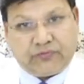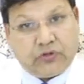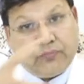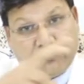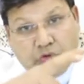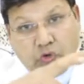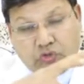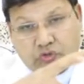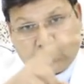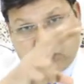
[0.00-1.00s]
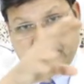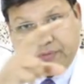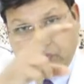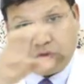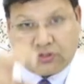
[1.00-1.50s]
from those
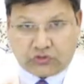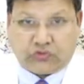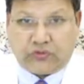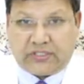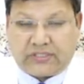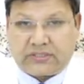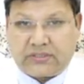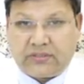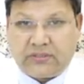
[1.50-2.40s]
24 consonants.